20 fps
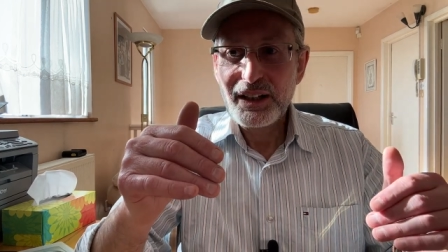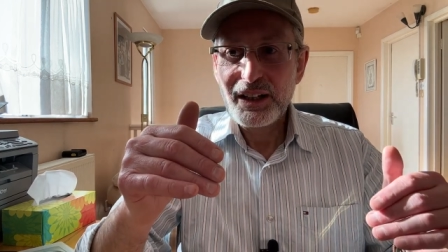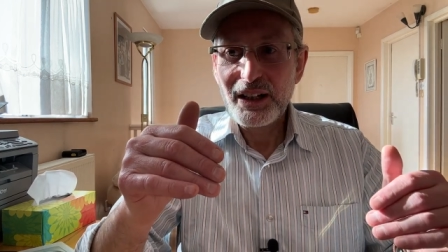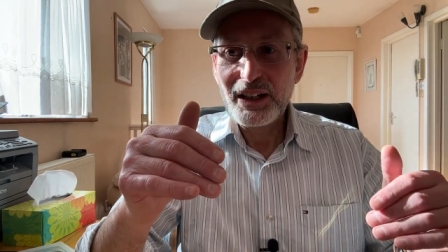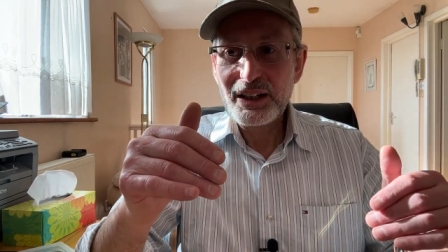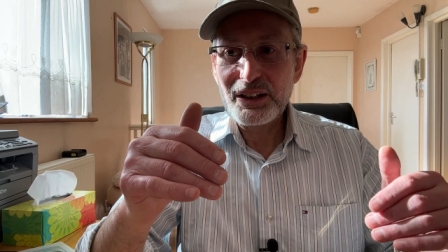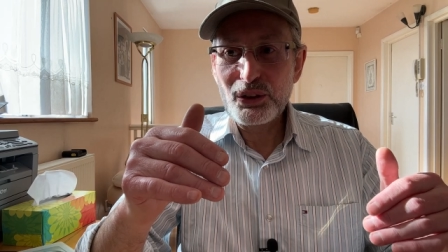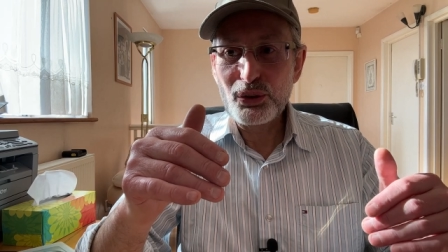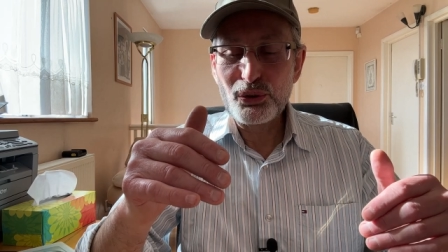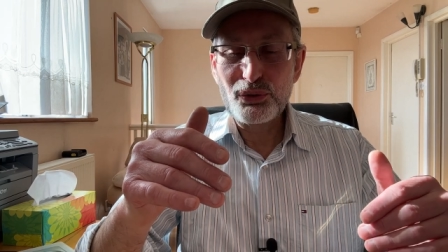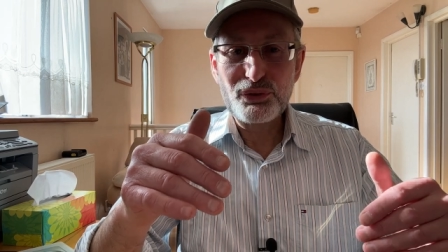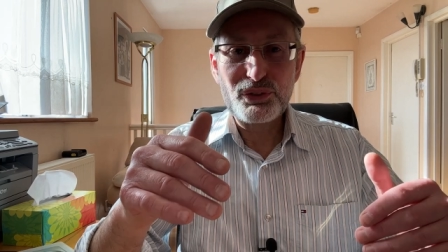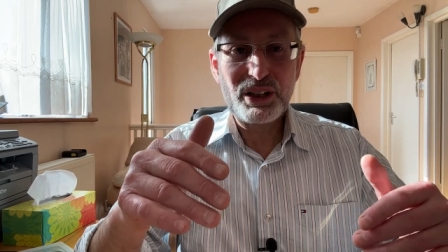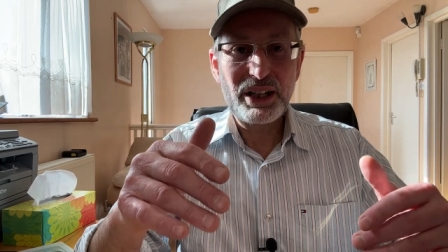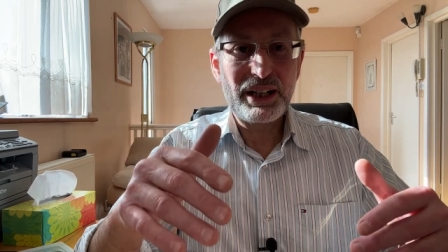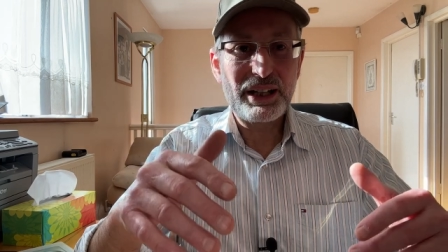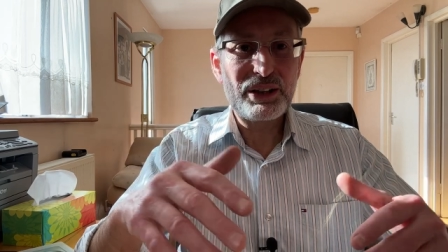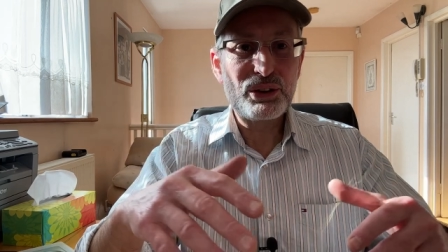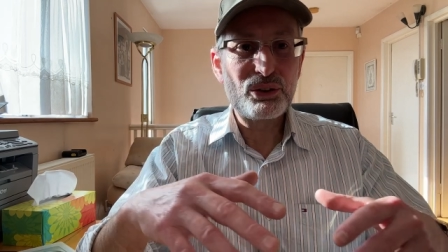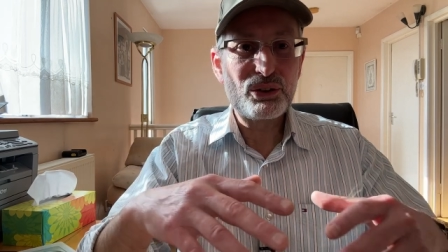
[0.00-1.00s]
you've
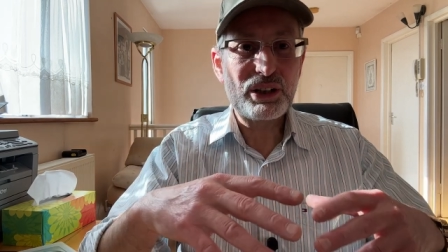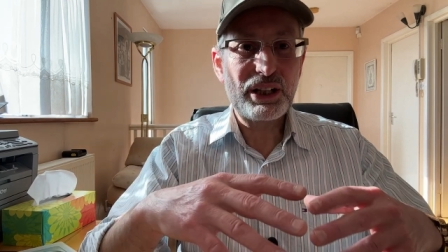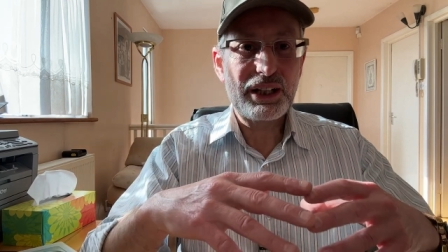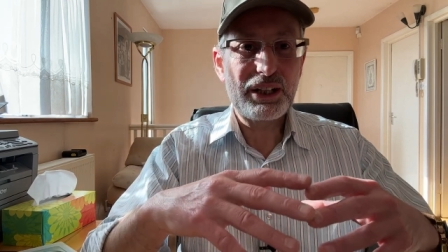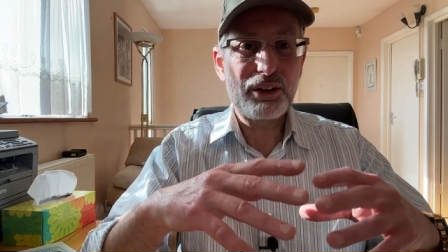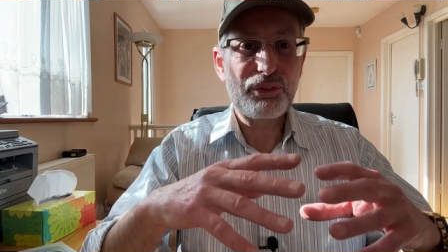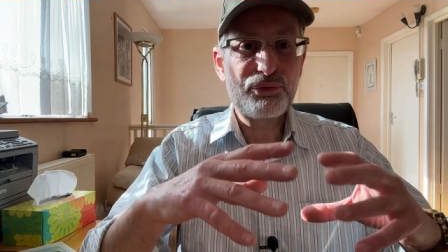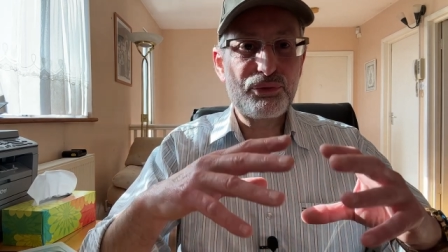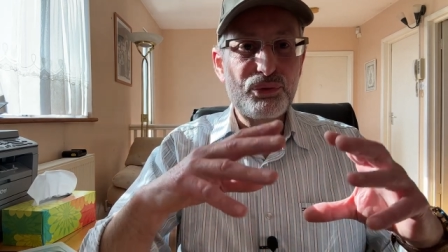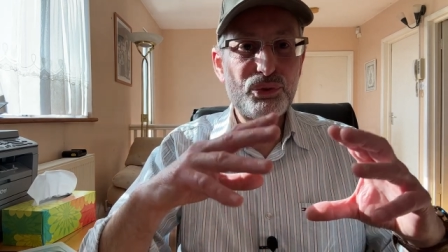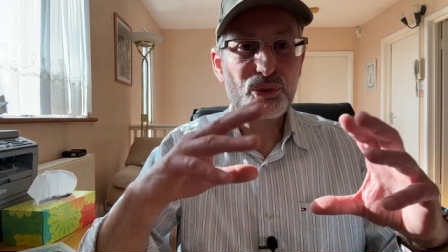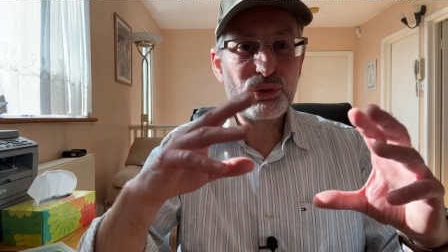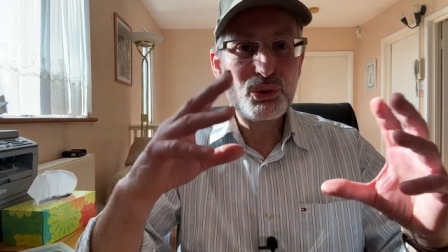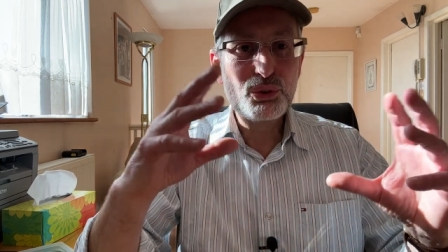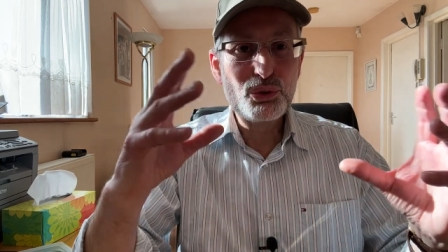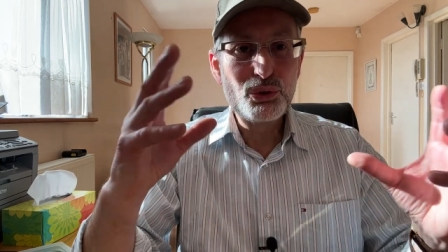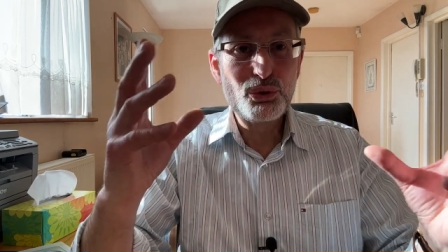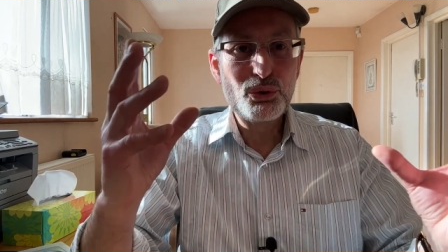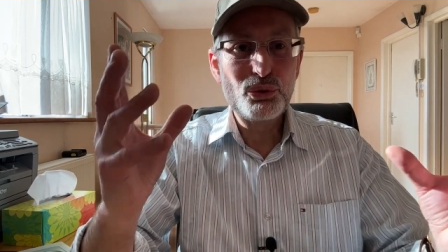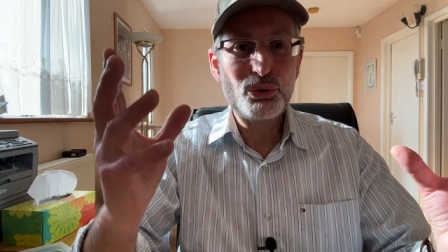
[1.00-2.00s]
get you get a
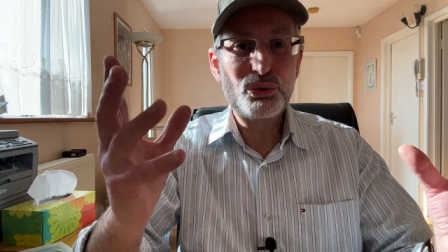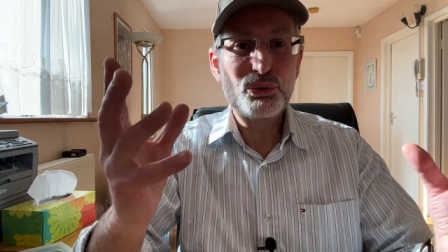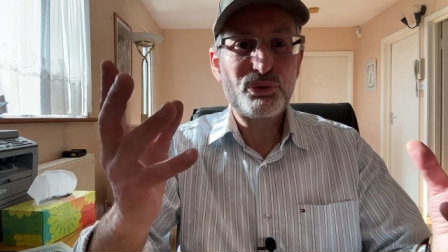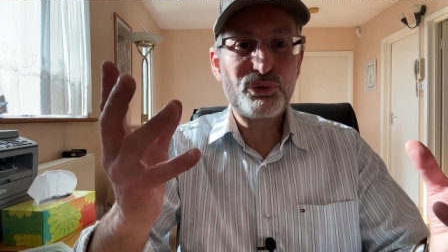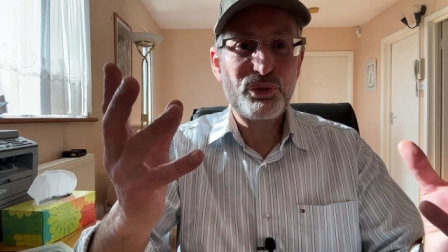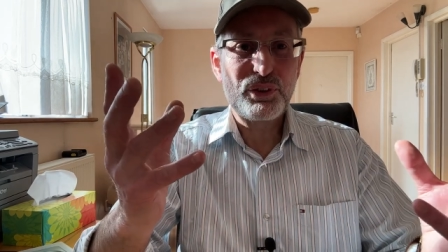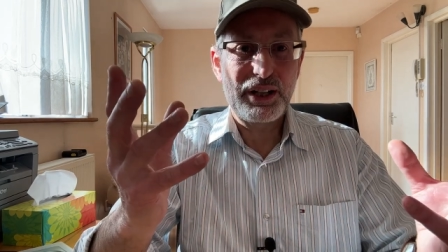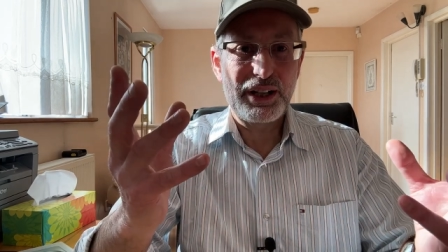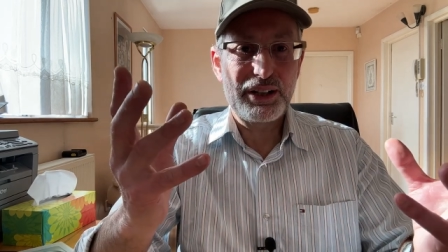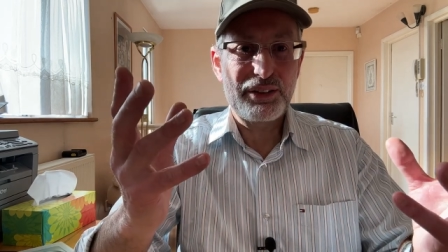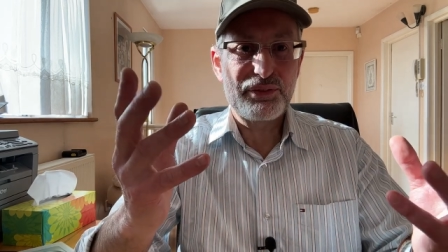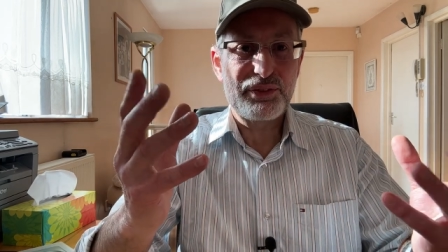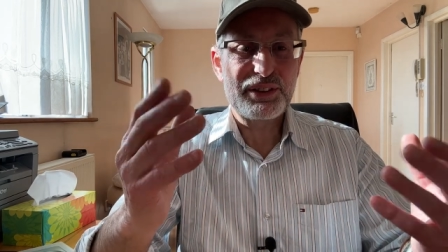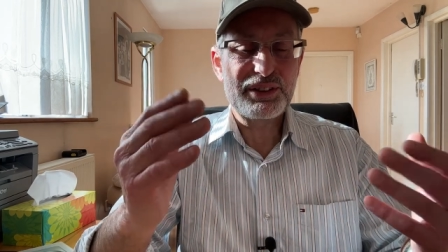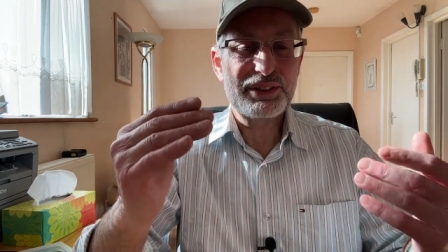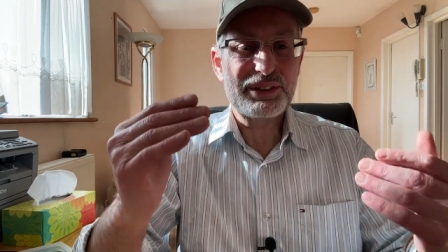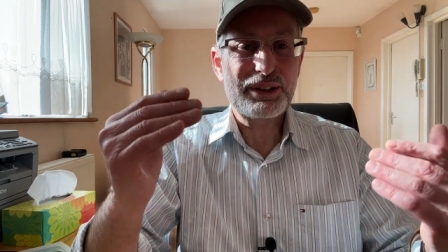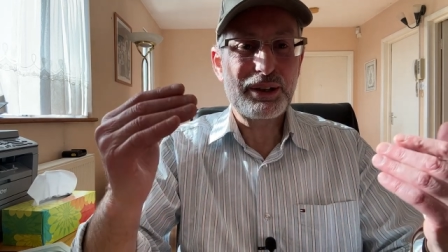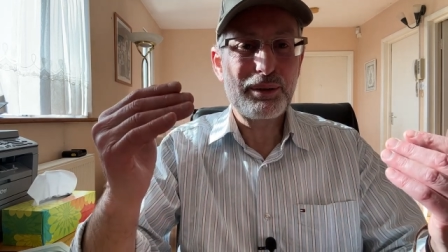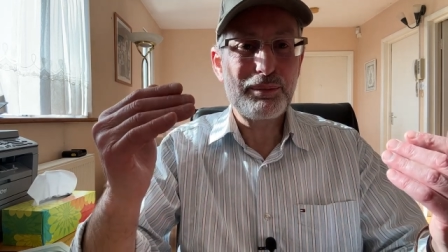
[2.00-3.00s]
few
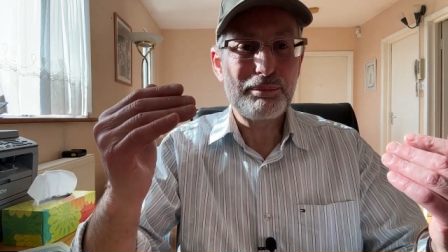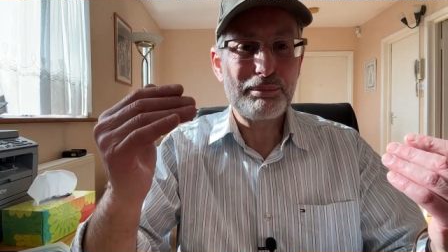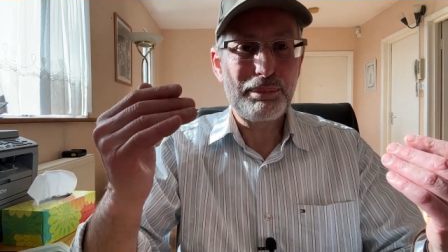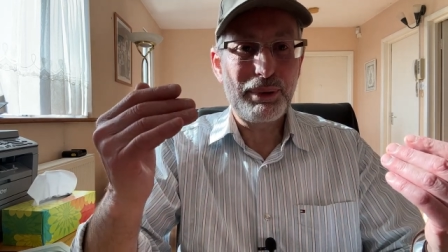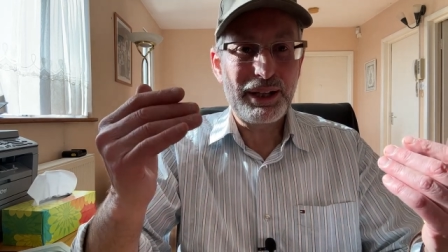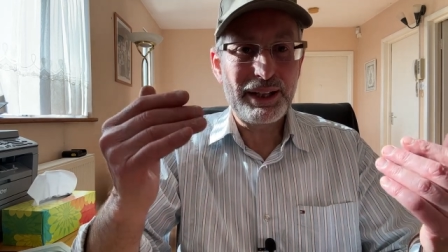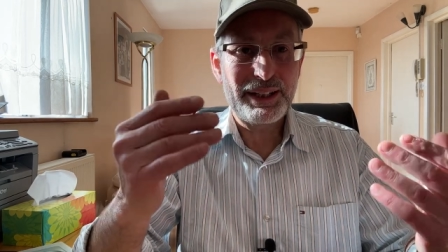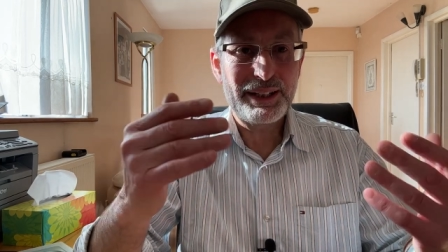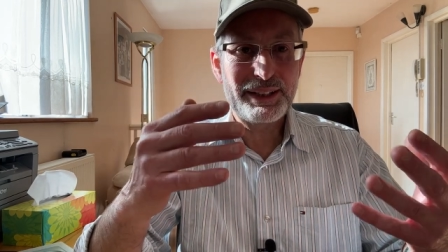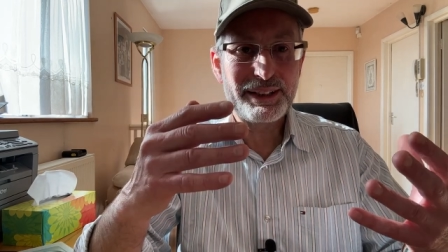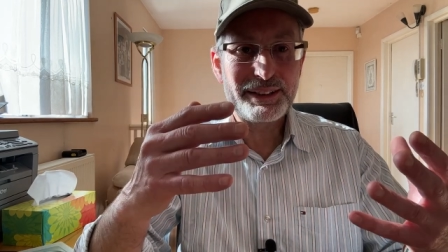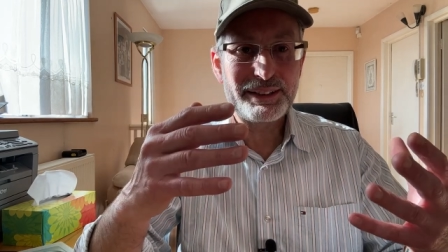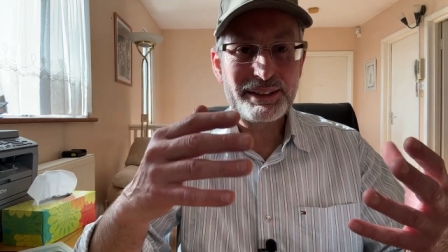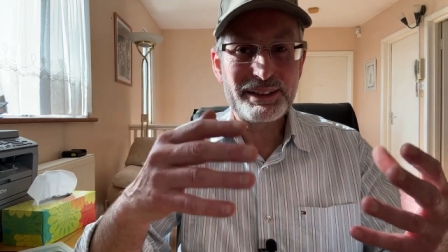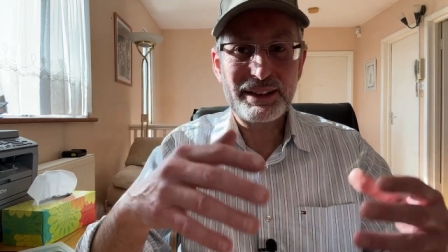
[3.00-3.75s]
flavors combined,